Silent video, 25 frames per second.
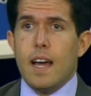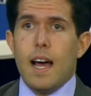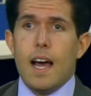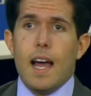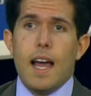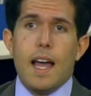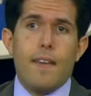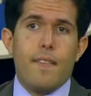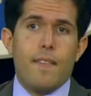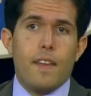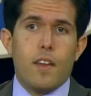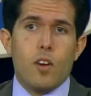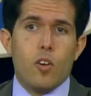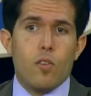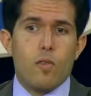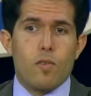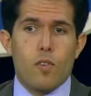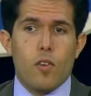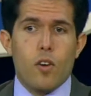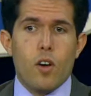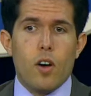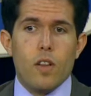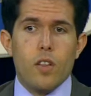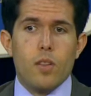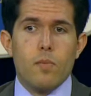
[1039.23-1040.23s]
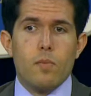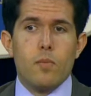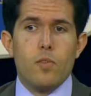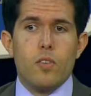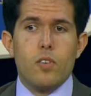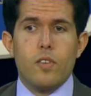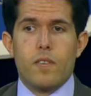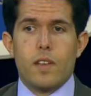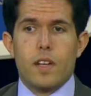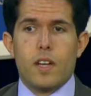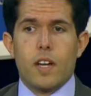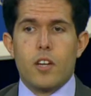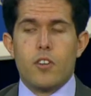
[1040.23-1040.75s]
And then overall, the mood
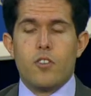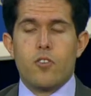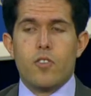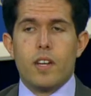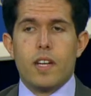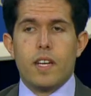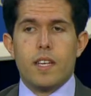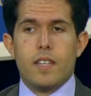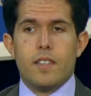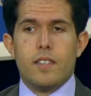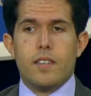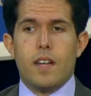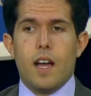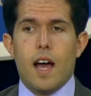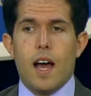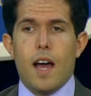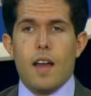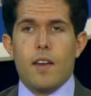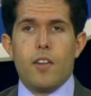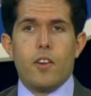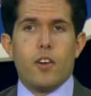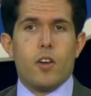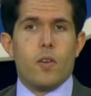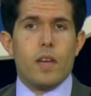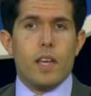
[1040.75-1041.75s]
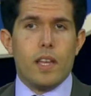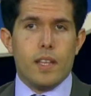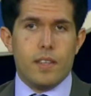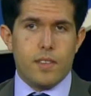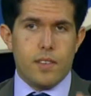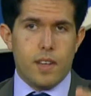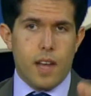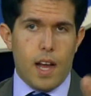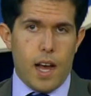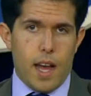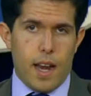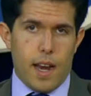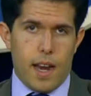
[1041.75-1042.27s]
of the country has not, you know, it's
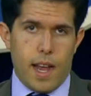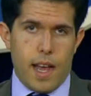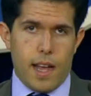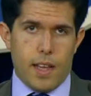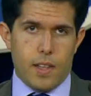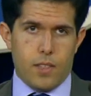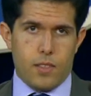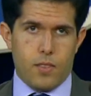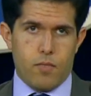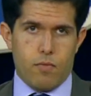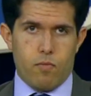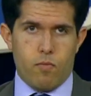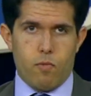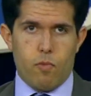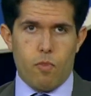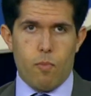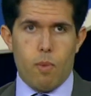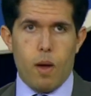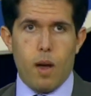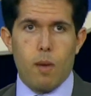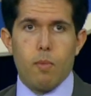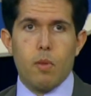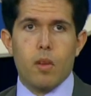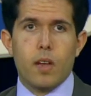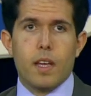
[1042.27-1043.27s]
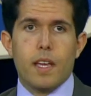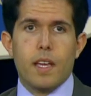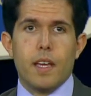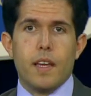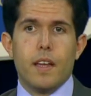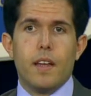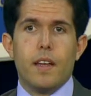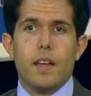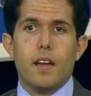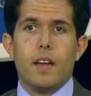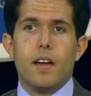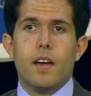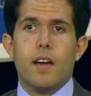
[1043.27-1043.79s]
not as
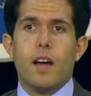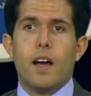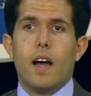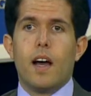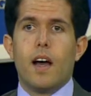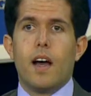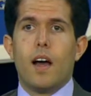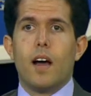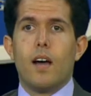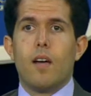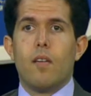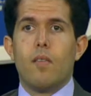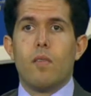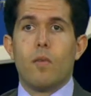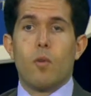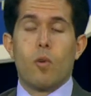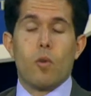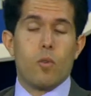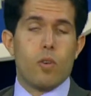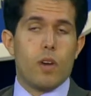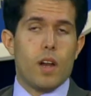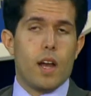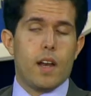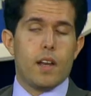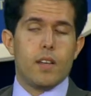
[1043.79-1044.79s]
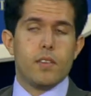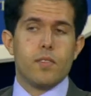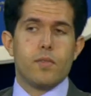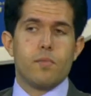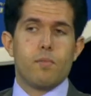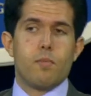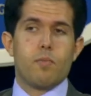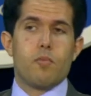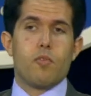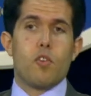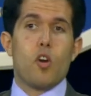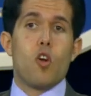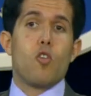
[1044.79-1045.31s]
Republican or not as
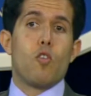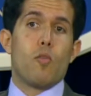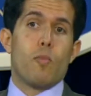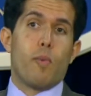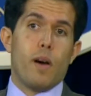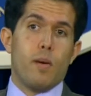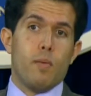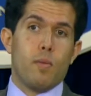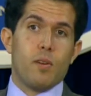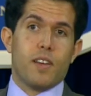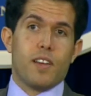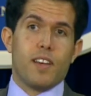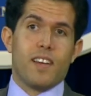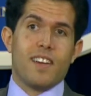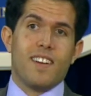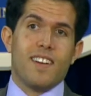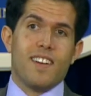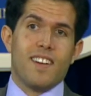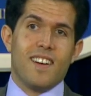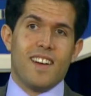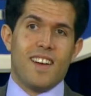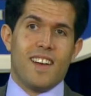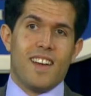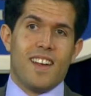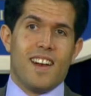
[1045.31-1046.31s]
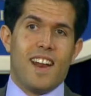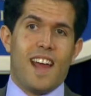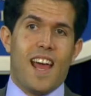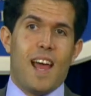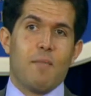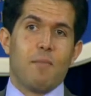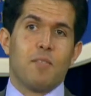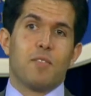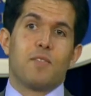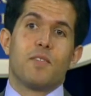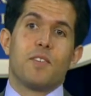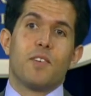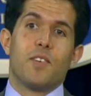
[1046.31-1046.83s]
pro-Republican an
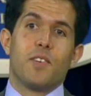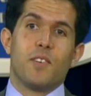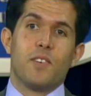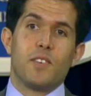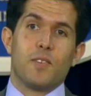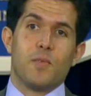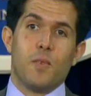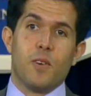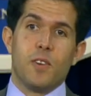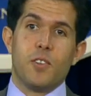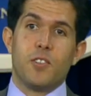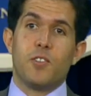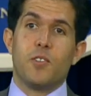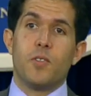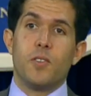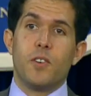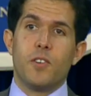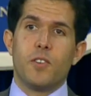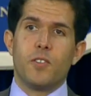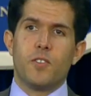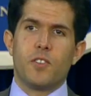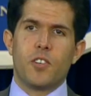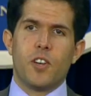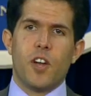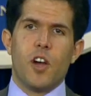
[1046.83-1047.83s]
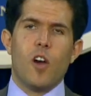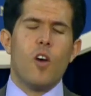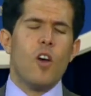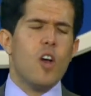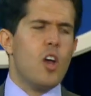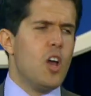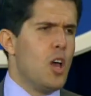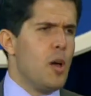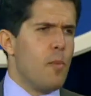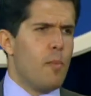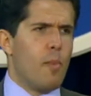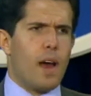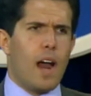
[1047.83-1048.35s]
atmosphere as it was 2 years ago.
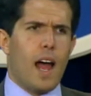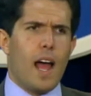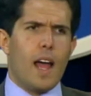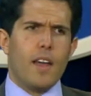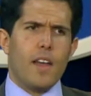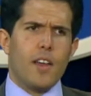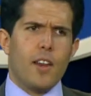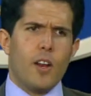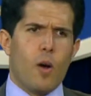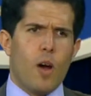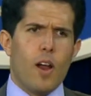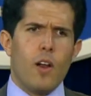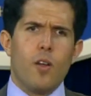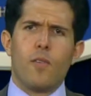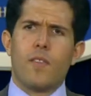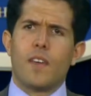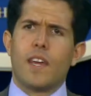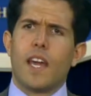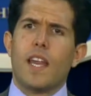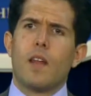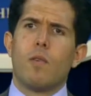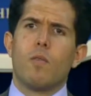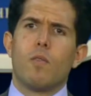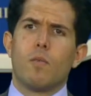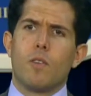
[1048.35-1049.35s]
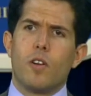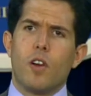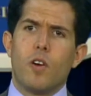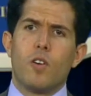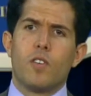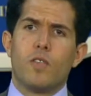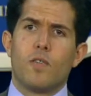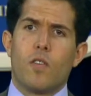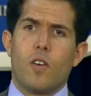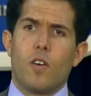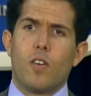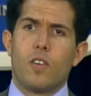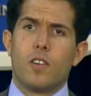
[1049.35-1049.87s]
But I don't think anyone would go as
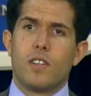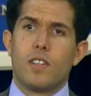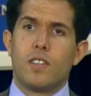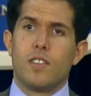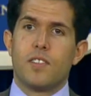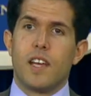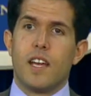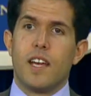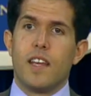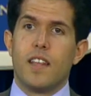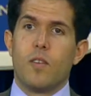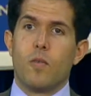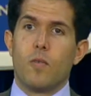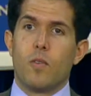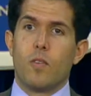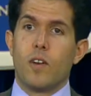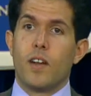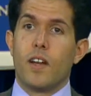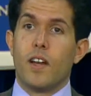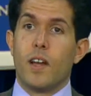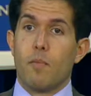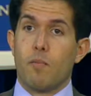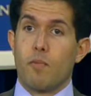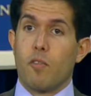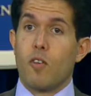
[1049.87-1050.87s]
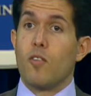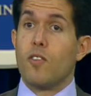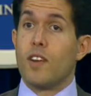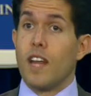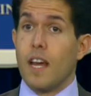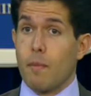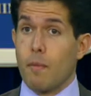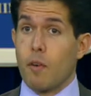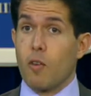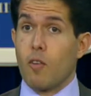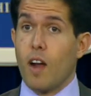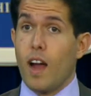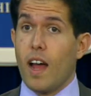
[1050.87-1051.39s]
far as to say that we're in a
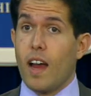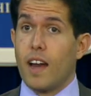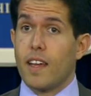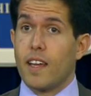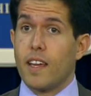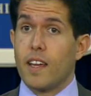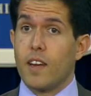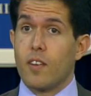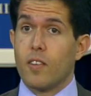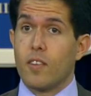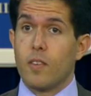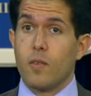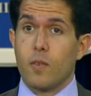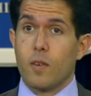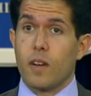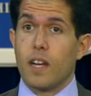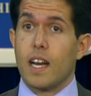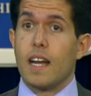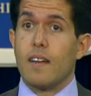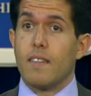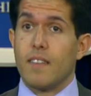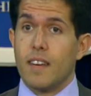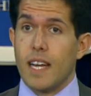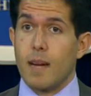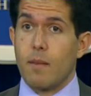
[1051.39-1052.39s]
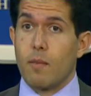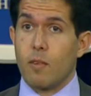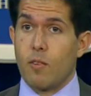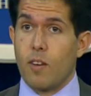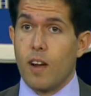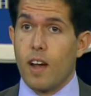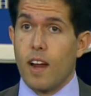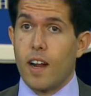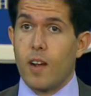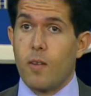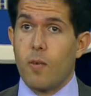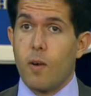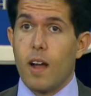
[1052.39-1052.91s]
pro-Democratic year, that we're going to have a
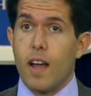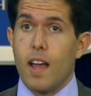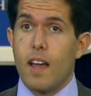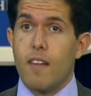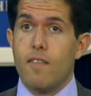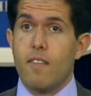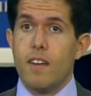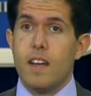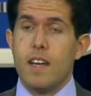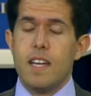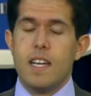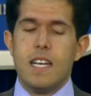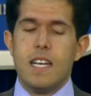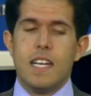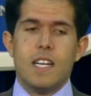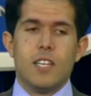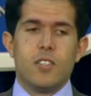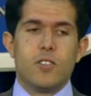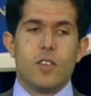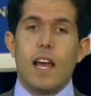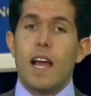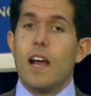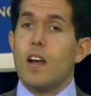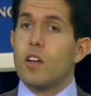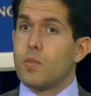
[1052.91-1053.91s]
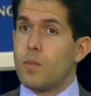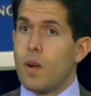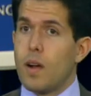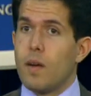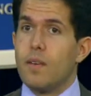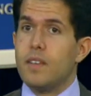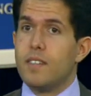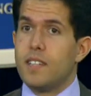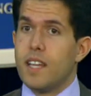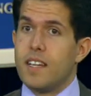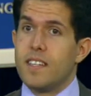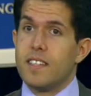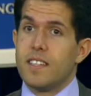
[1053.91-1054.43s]
Democratic wave. So the House
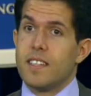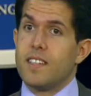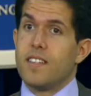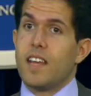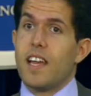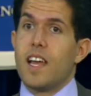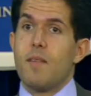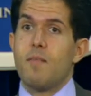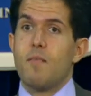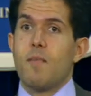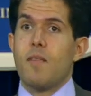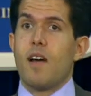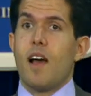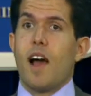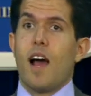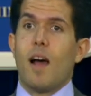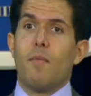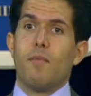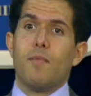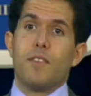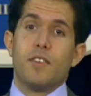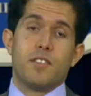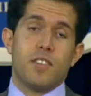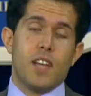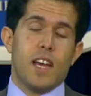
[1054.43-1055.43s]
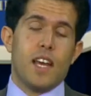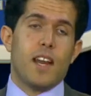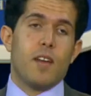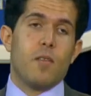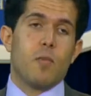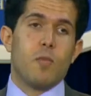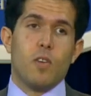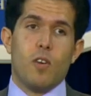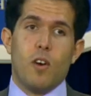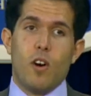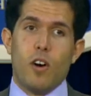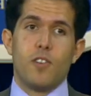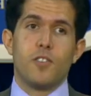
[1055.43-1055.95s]
probably stays the same. The Senate
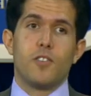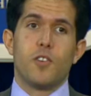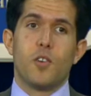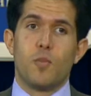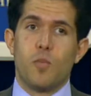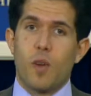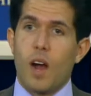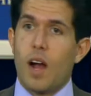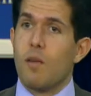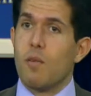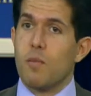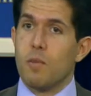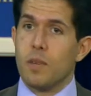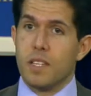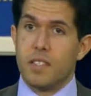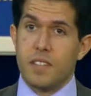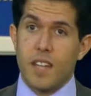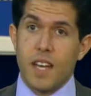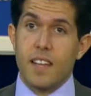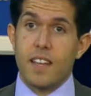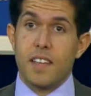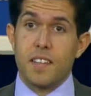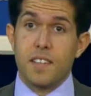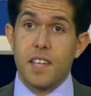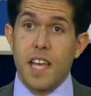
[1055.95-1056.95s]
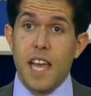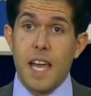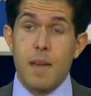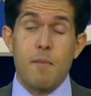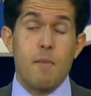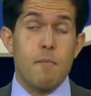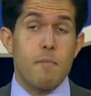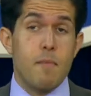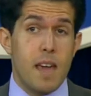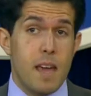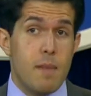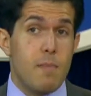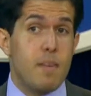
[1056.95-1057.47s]
will also probably stay the same,
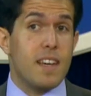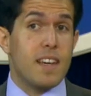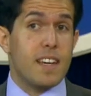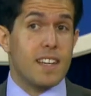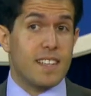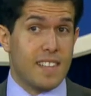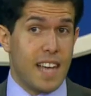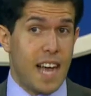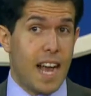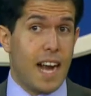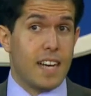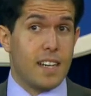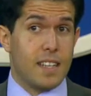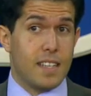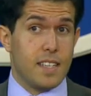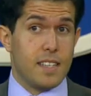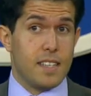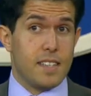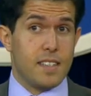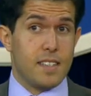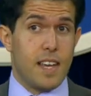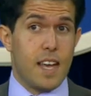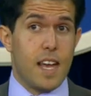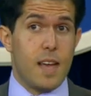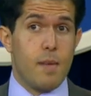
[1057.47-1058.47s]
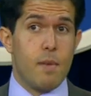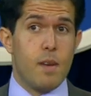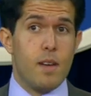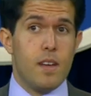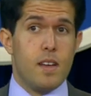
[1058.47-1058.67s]
maybe exactly the same.